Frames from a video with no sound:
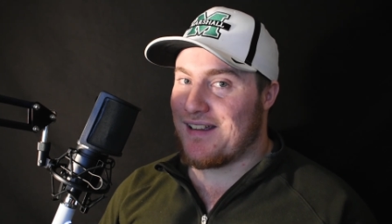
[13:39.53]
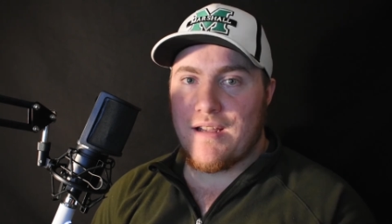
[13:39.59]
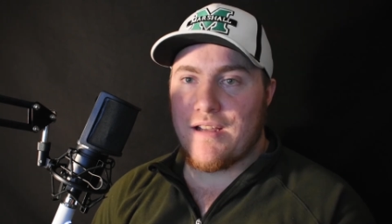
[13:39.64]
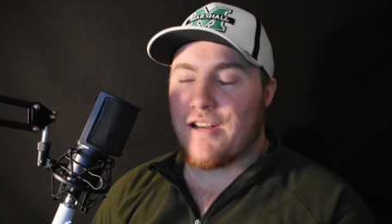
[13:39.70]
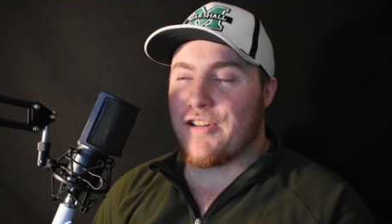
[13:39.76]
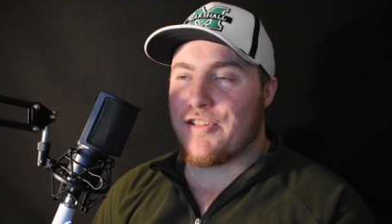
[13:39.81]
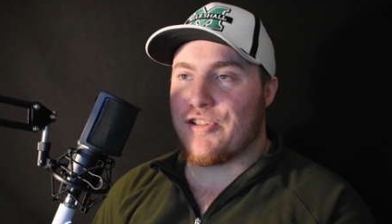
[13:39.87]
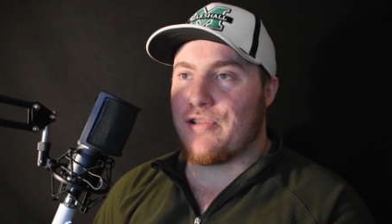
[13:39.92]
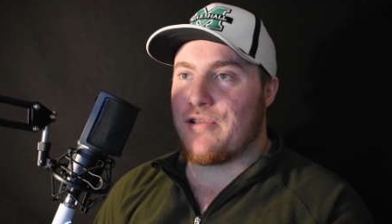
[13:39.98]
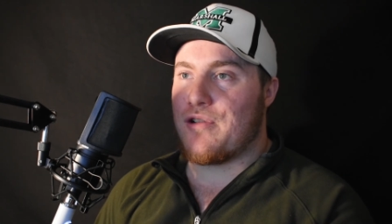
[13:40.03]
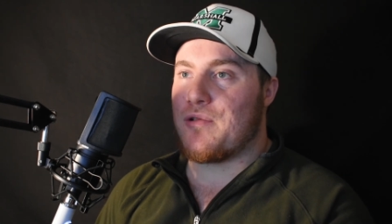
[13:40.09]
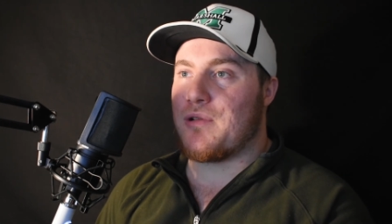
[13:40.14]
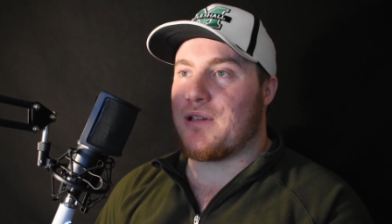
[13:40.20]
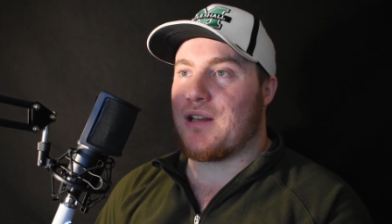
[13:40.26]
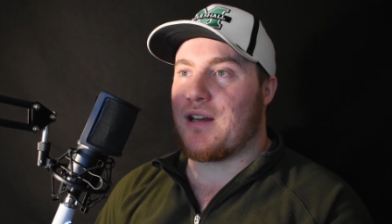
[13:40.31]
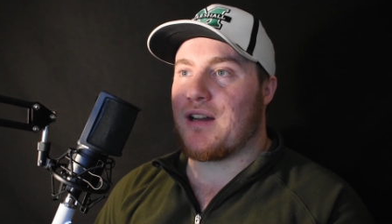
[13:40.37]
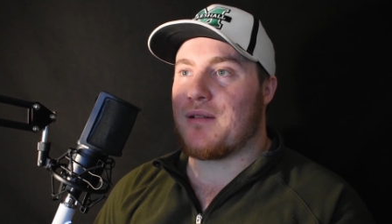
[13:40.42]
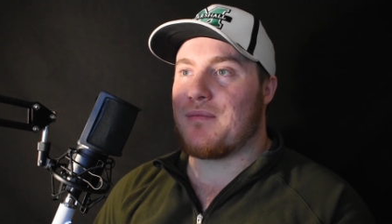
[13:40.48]
He also knew a
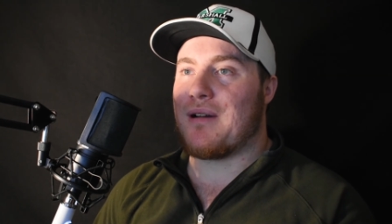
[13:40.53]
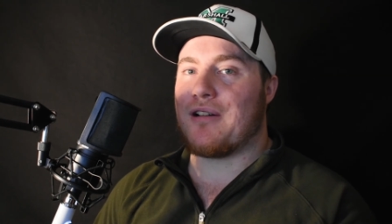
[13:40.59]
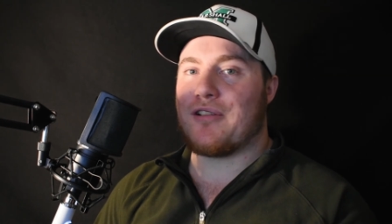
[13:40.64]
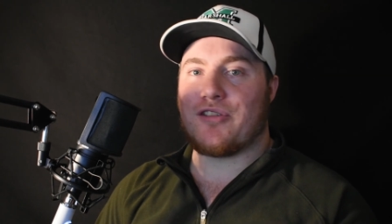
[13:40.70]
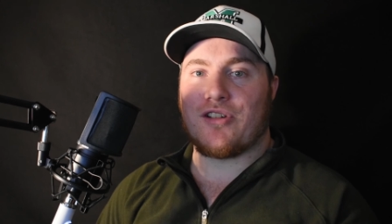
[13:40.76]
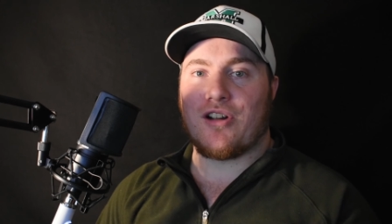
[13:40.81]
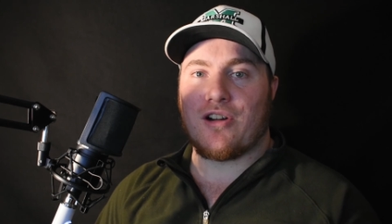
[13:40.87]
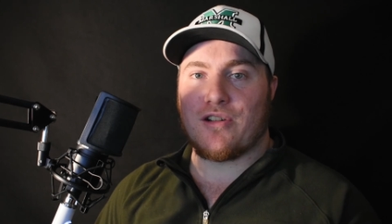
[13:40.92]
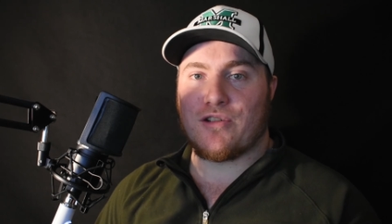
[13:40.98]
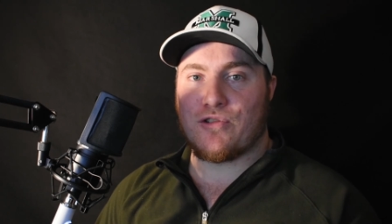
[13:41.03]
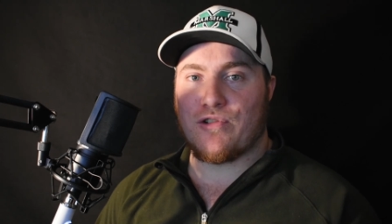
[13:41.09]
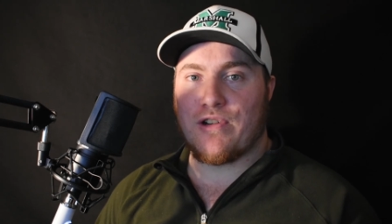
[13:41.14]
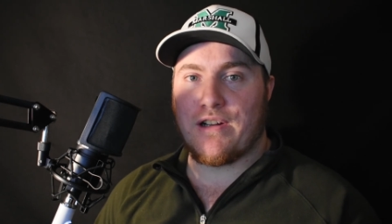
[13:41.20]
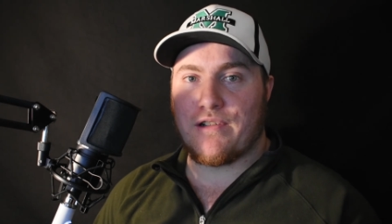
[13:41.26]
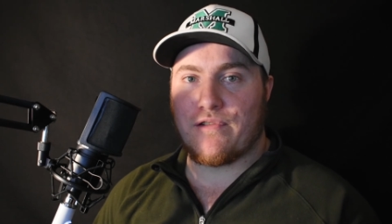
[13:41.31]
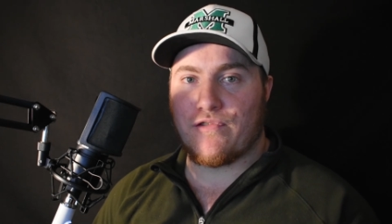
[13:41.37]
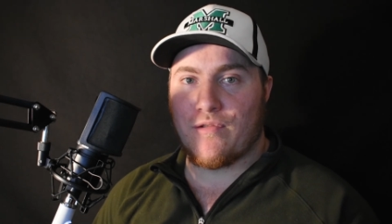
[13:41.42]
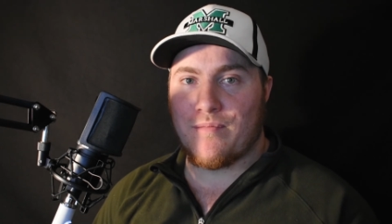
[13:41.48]
lot about Star's
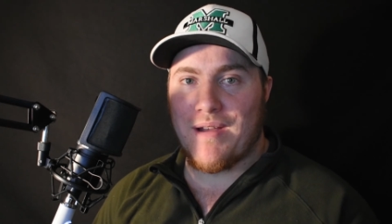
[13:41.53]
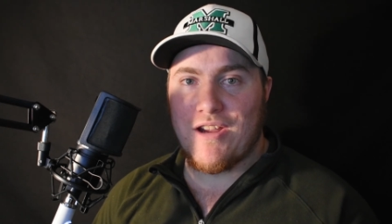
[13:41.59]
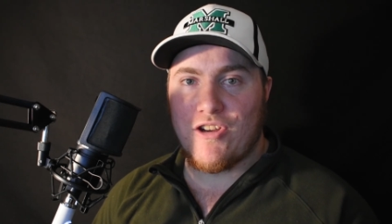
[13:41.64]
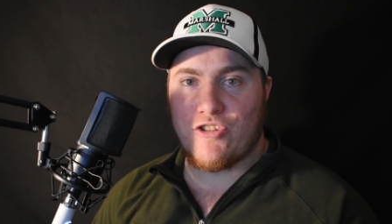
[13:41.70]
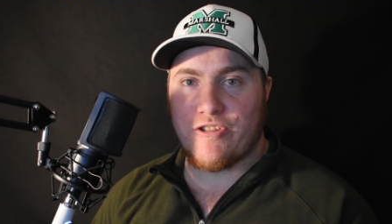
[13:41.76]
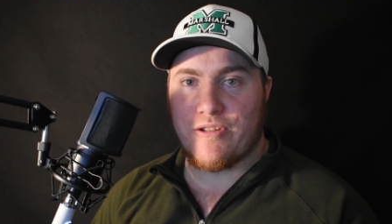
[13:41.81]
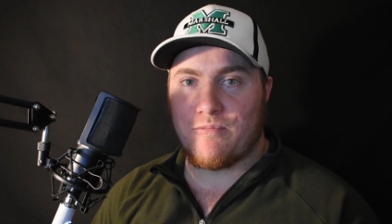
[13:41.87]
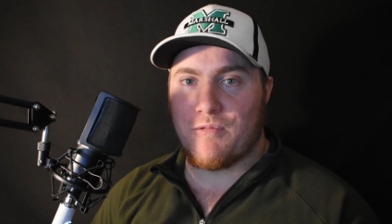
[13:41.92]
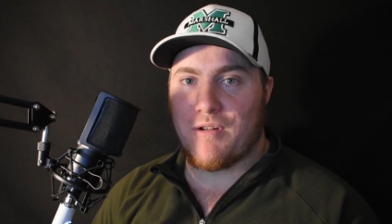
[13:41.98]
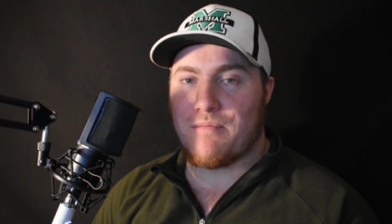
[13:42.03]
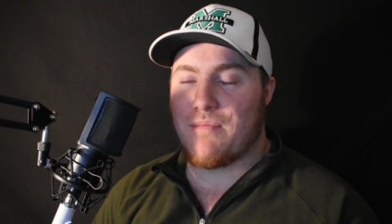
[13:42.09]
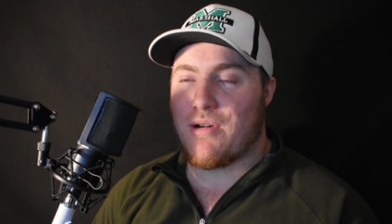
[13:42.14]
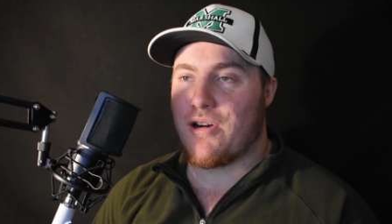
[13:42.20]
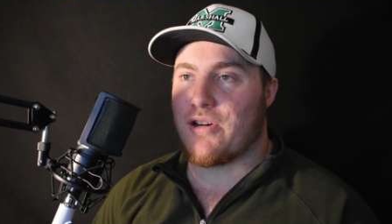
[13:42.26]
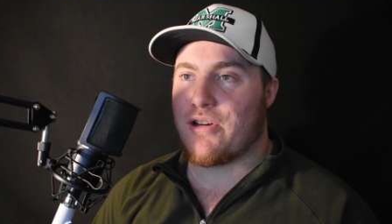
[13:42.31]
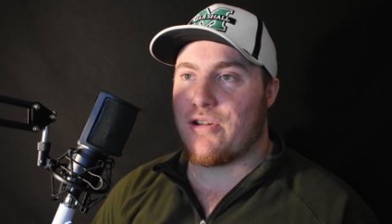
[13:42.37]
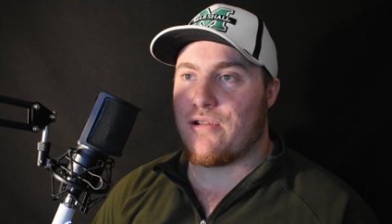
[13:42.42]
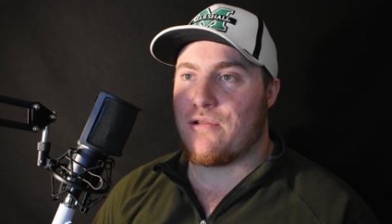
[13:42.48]
transformation when
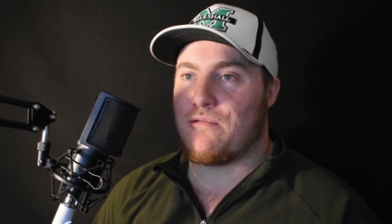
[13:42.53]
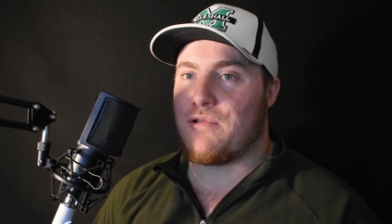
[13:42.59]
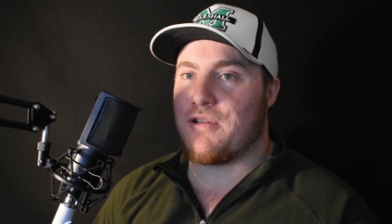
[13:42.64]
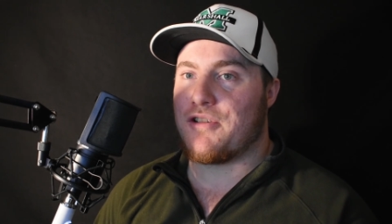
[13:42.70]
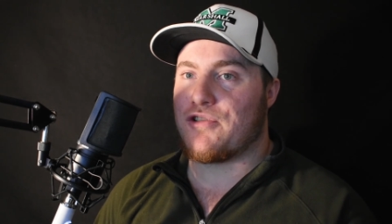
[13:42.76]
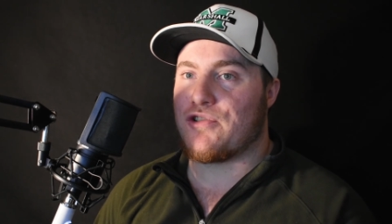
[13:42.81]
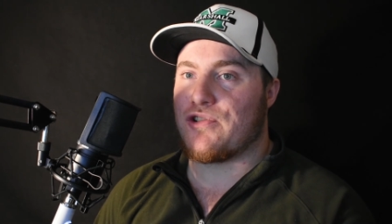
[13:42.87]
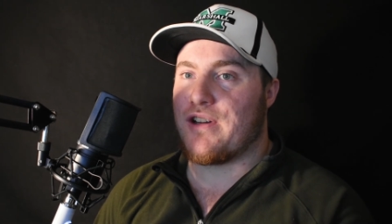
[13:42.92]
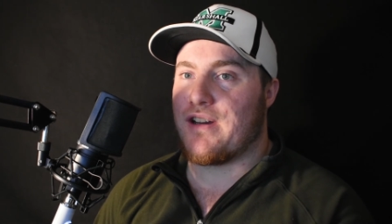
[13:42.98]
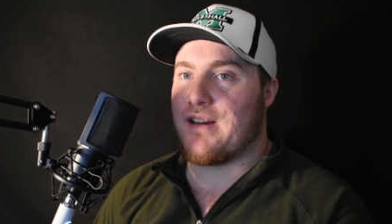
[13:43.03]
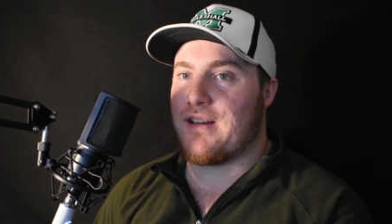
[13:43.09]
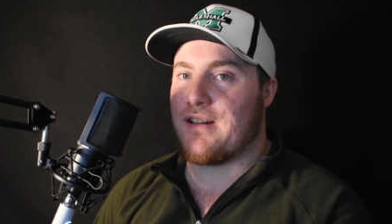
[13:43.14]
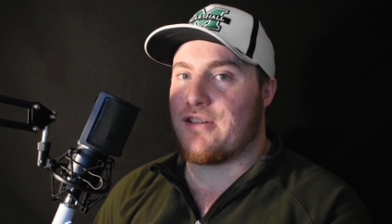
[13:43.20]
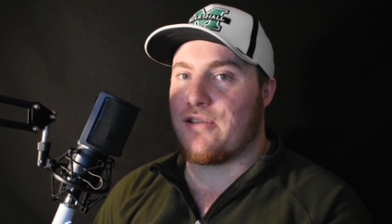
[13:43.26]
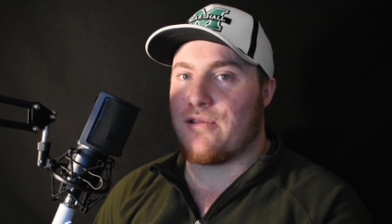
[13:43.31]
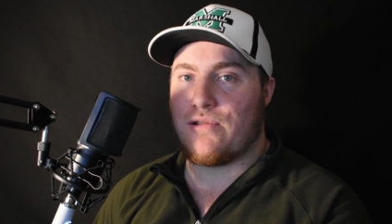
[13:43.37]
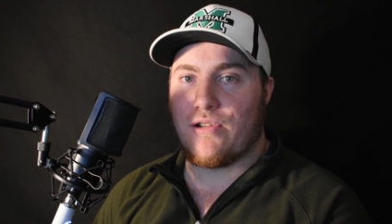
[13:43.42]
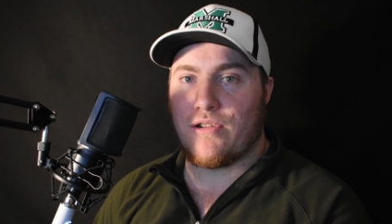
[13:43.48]
Marco was trying
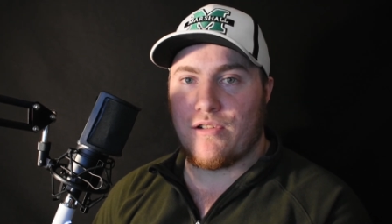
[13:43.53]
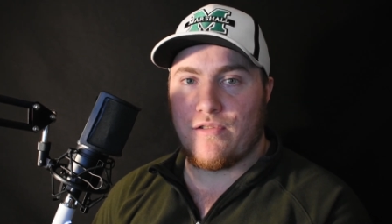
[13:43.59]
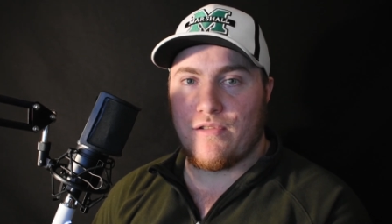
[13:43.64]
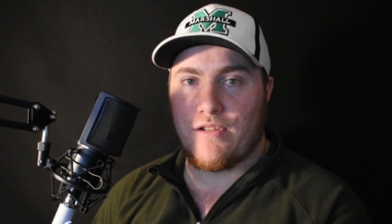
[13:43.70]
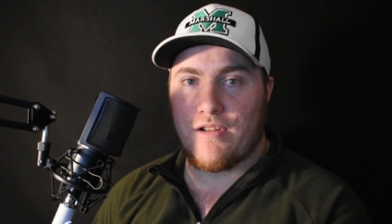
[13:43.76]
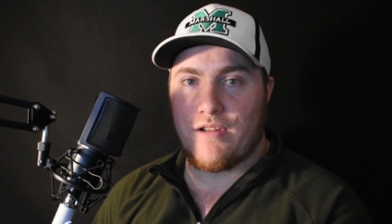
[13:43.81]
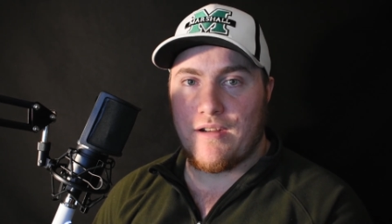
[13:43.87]
to look